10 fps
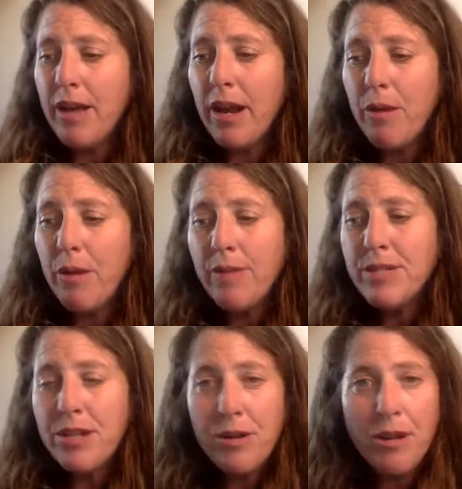And I
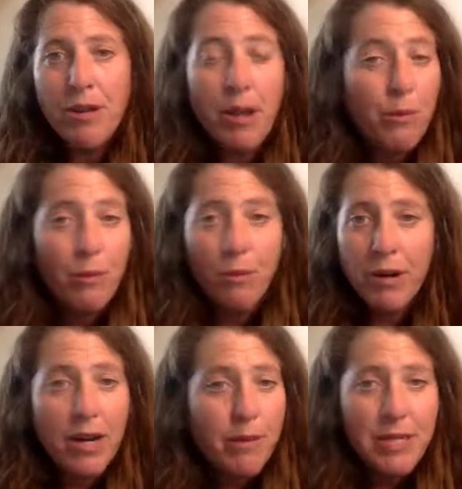wanted to know, that
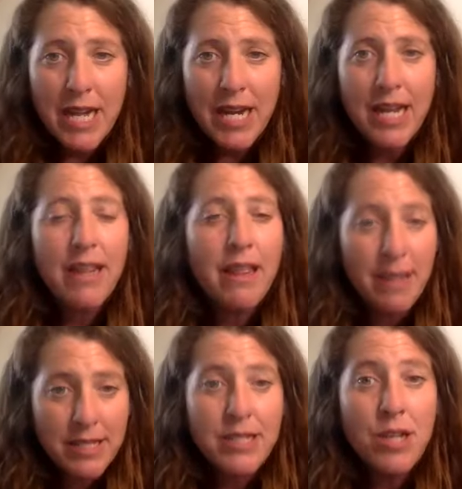we're going to be dating
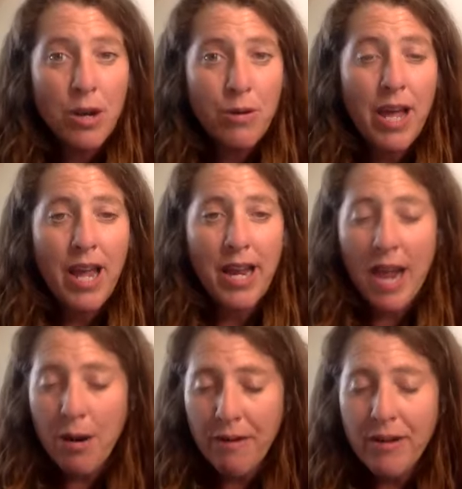and this is okay.
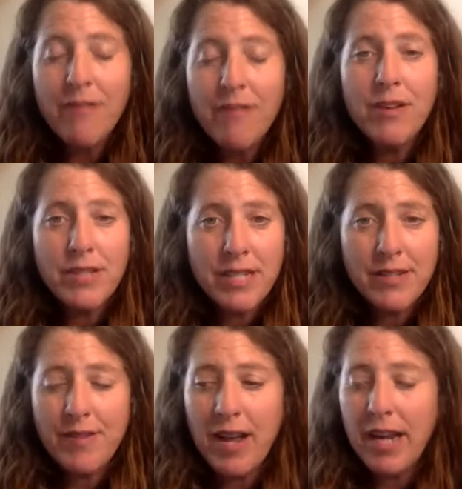And however he feels
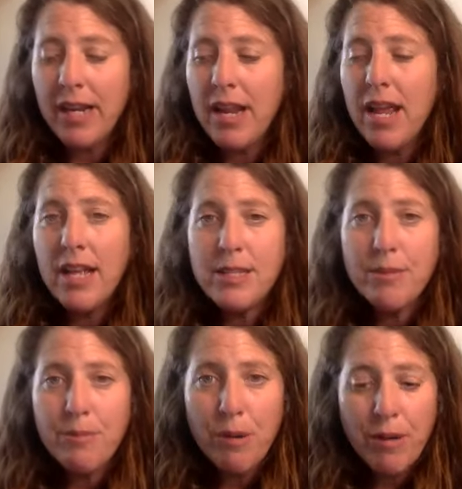is fine.
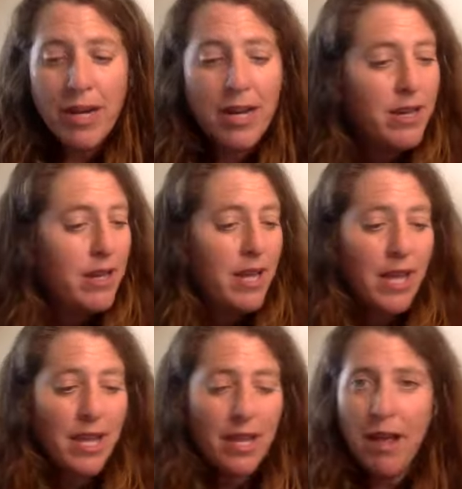It's appropriate.
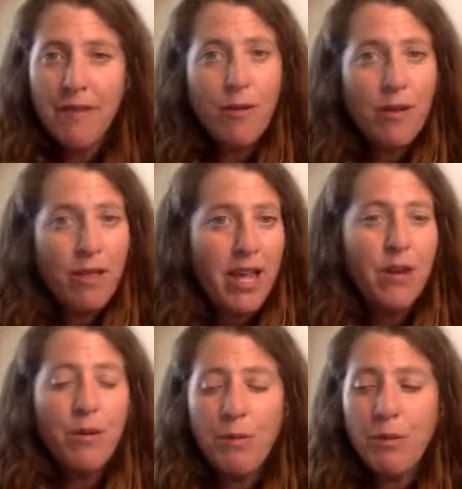He can love or
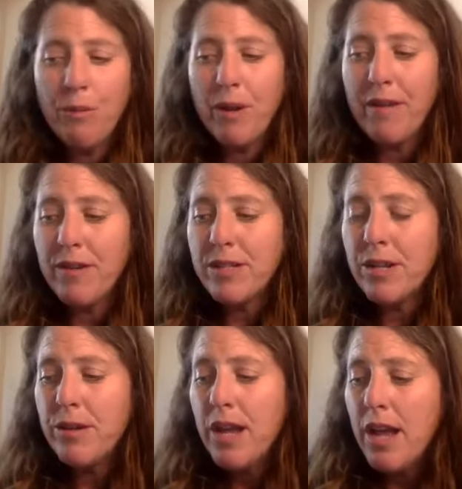like or whatever.
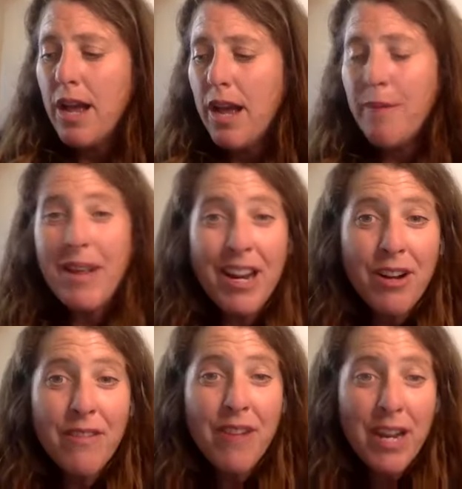So, and I
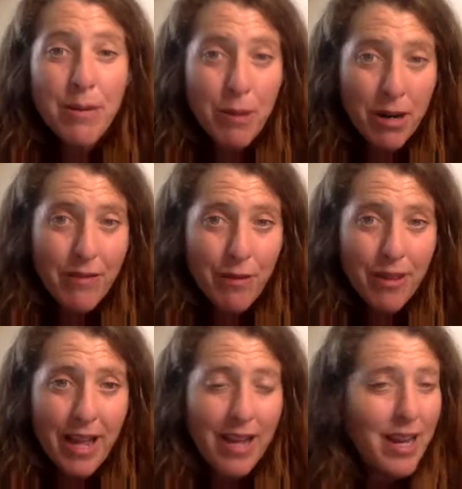couldn't find a book
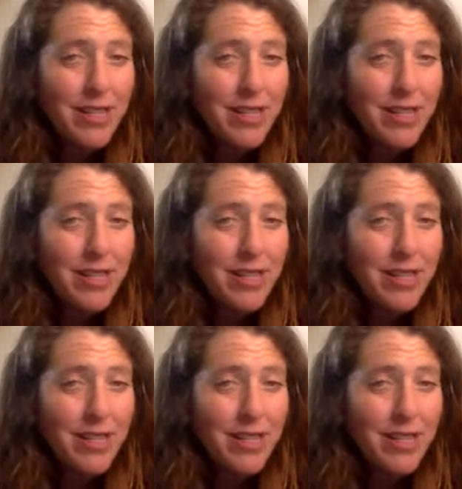for that.